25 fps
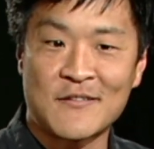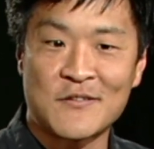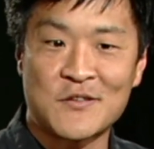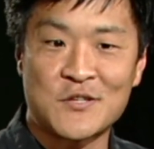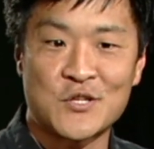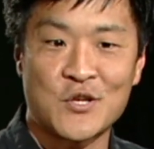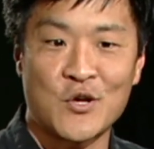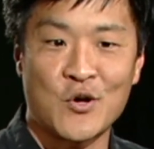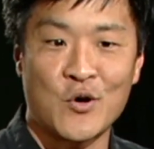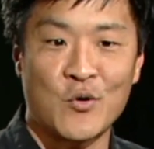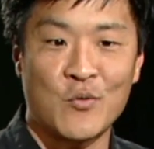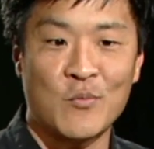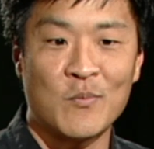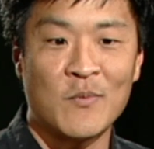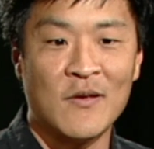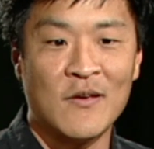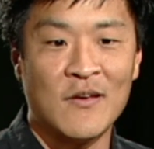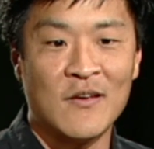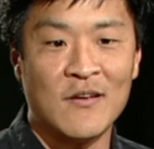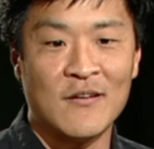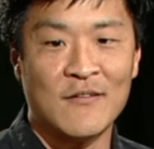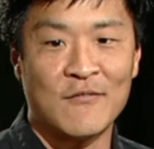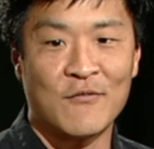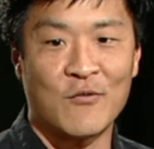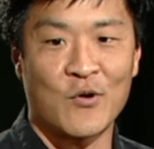So,
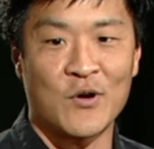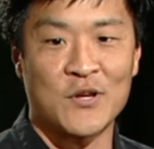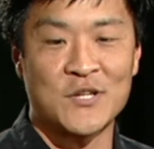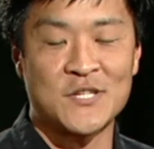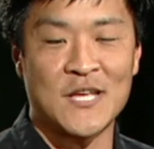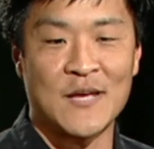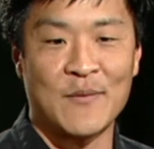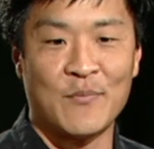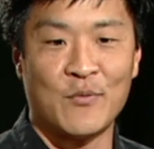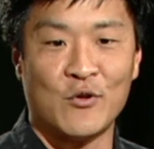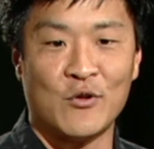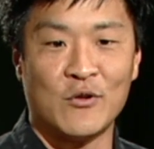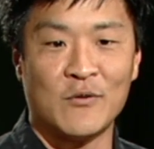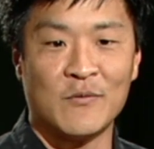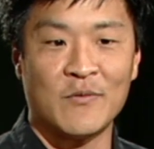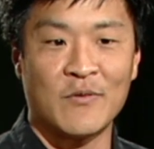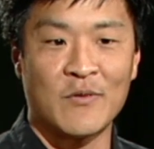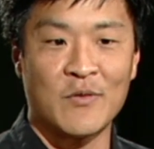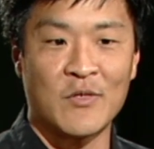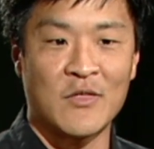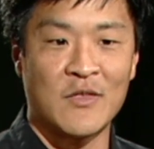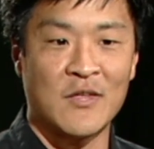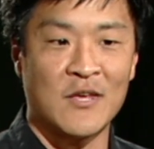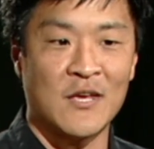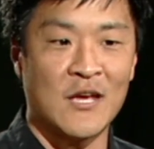for example,
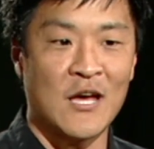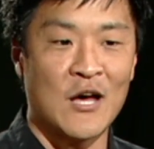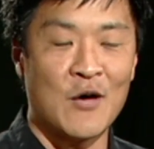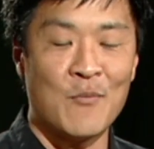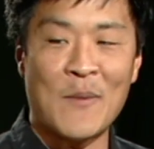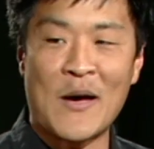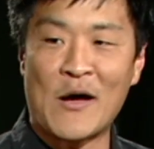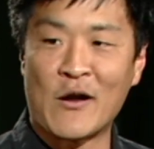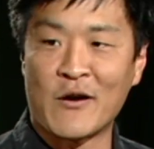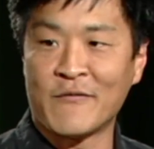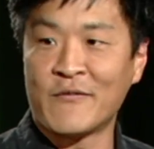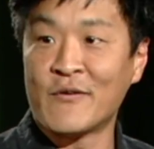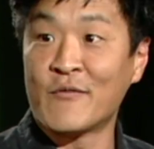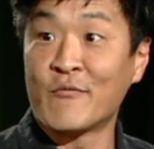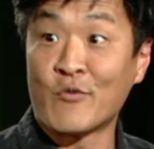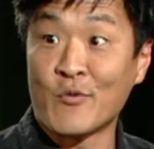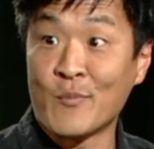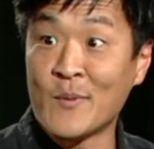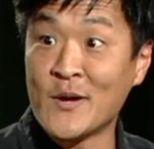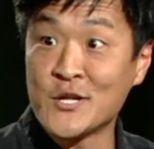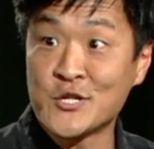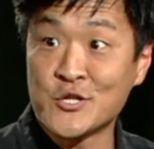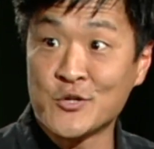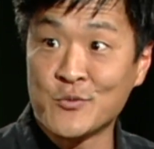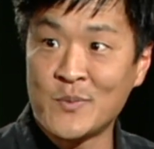the amount of
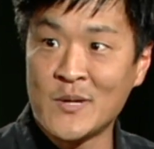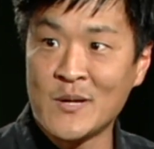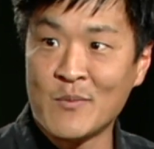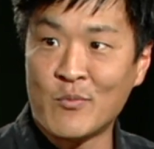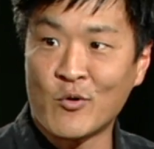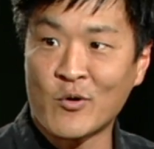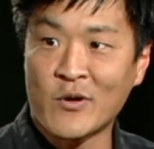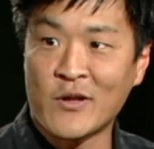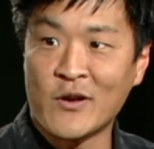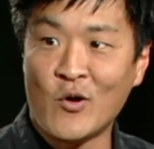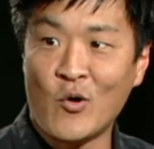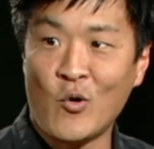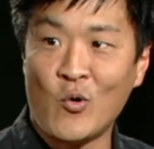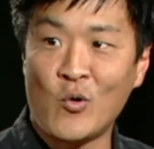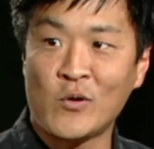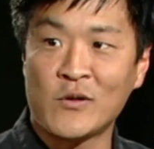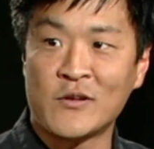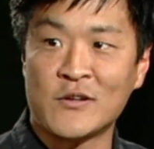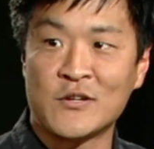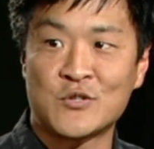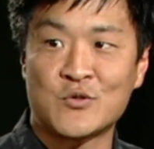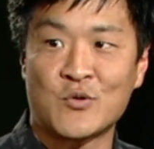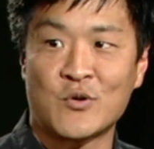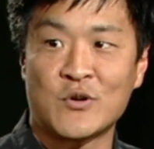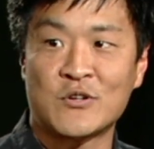information people can hold
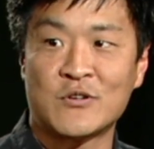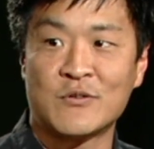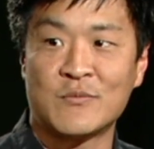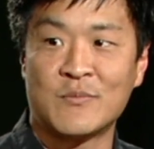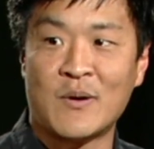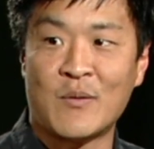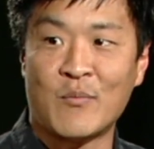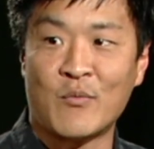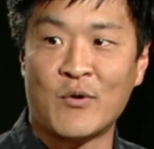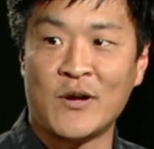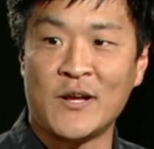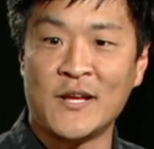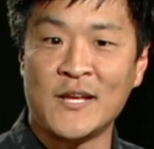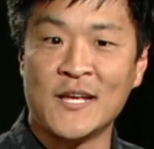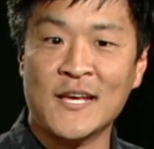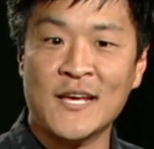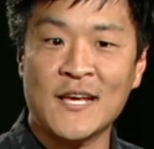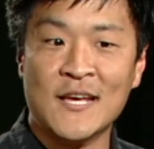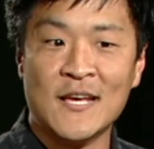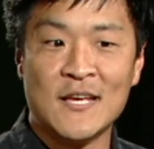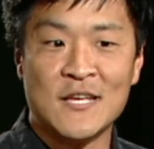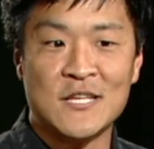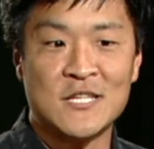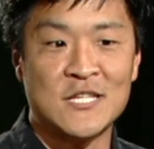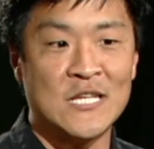in short-term memory
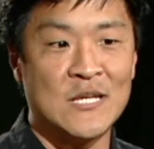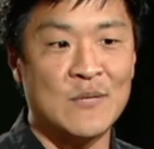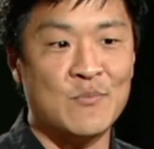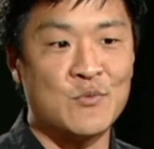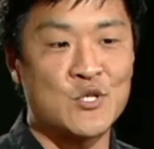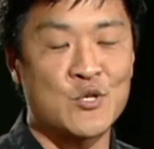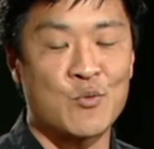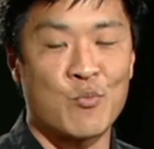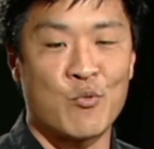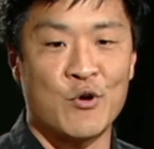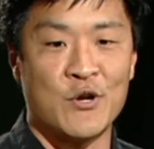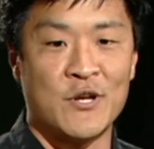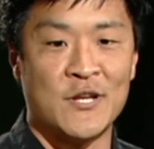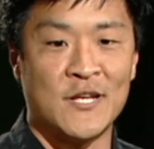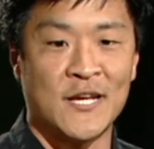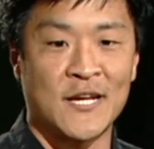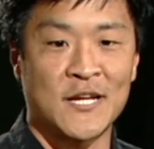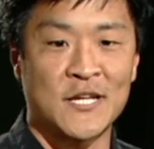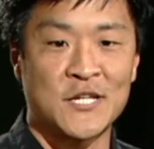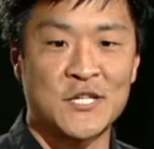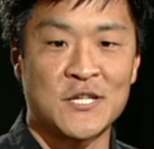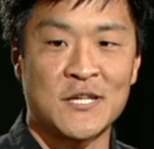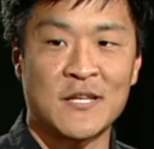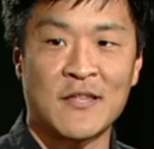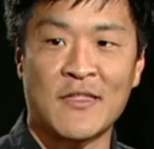seems to
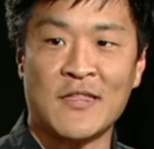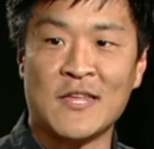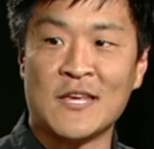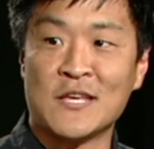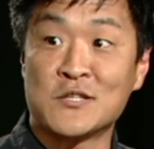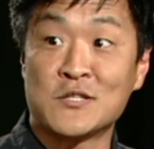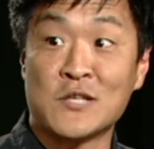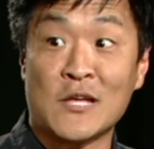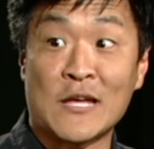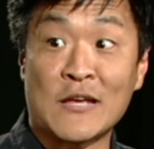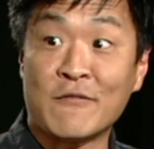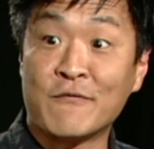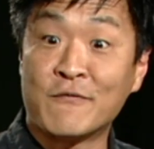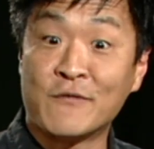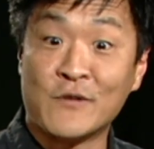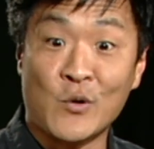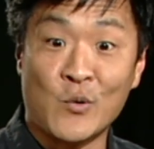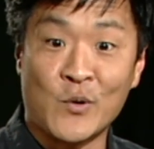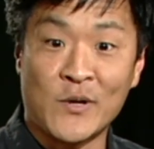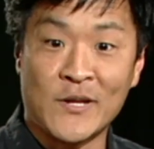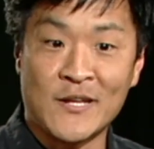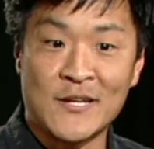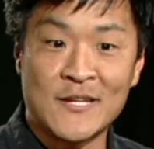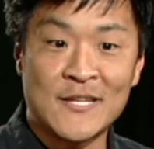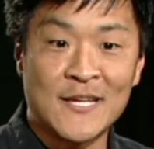predict things like
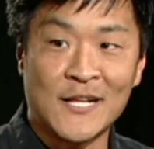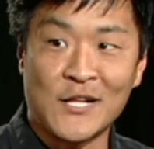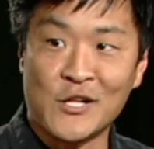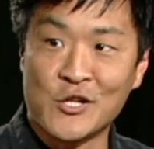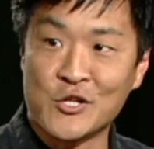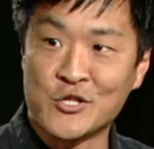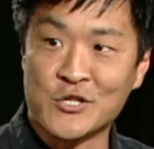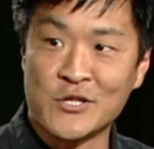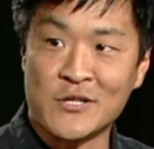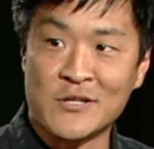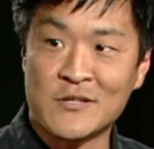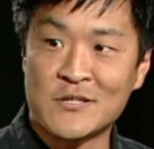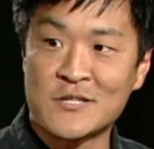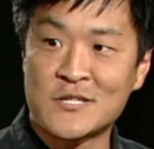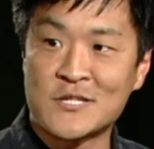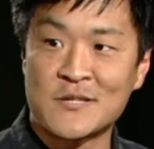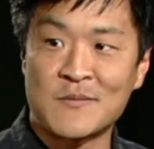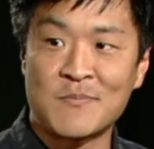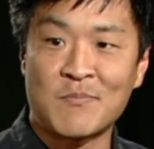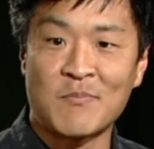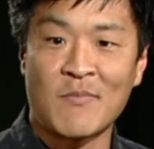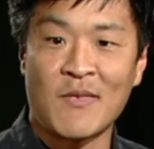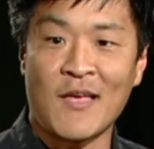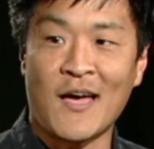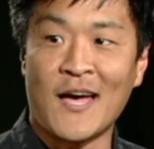fluid intelligence,
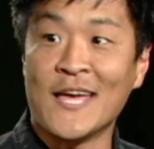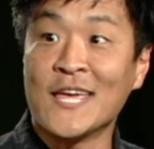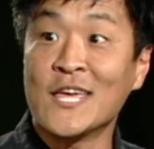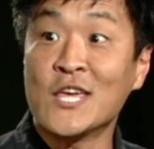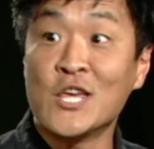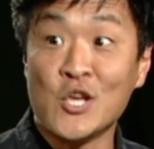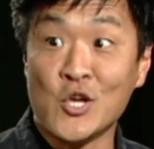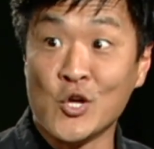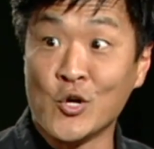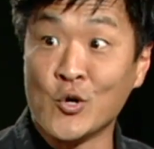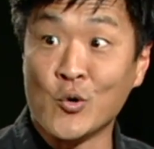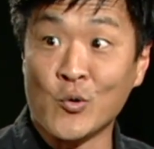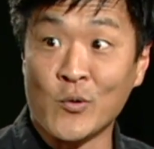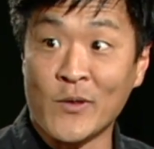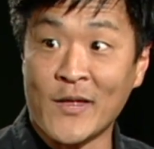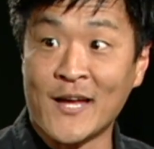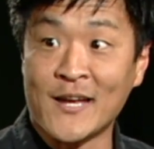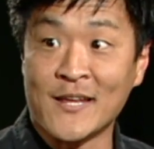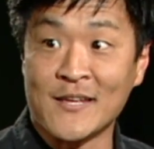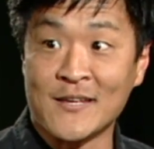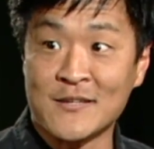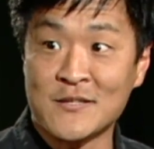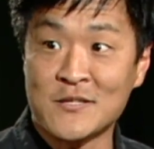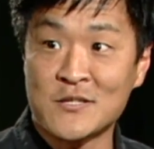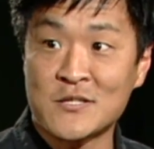IQ,
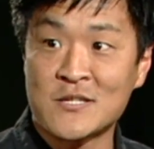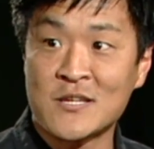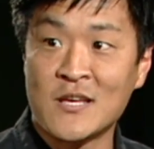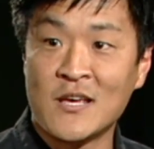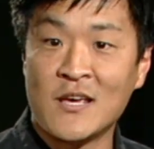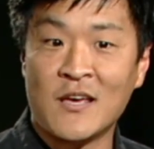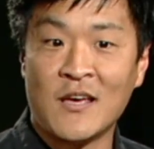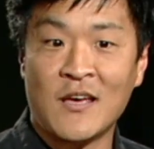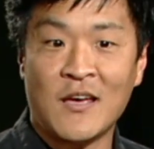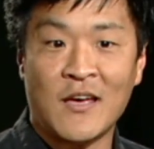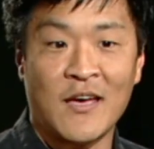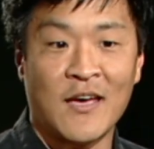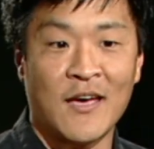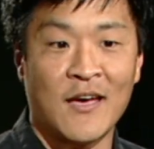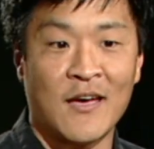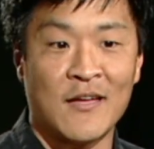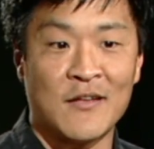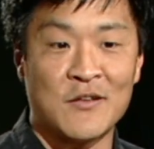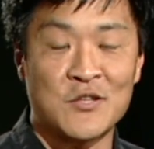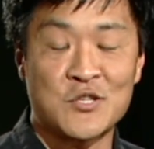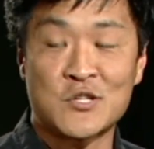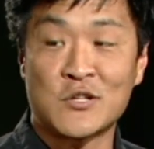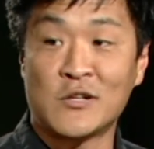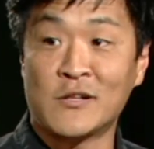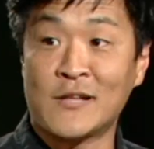that is,
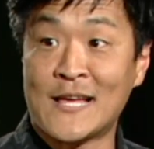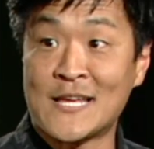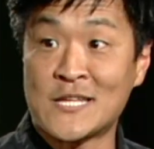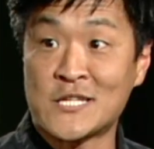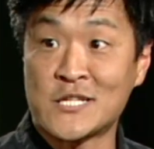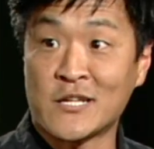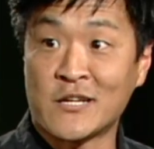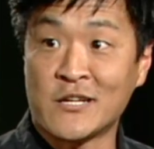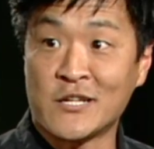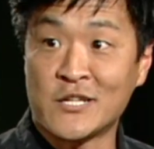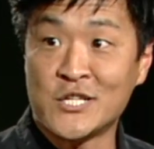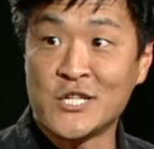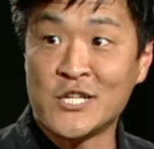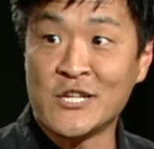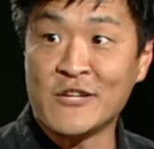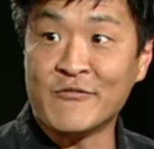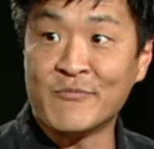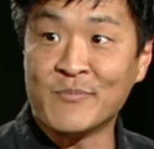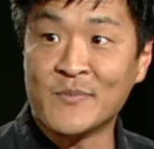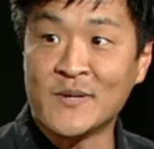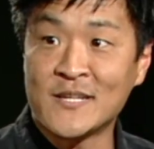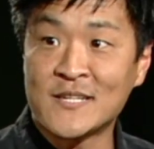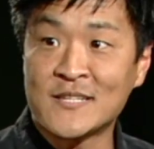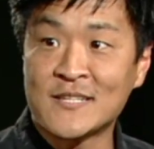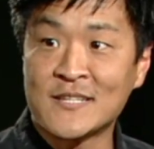and scholastic
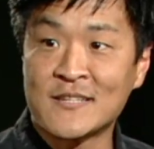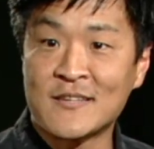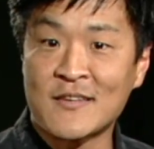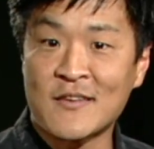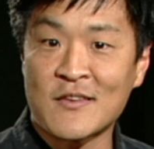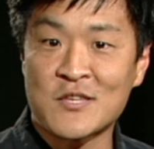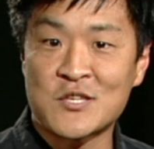achievement.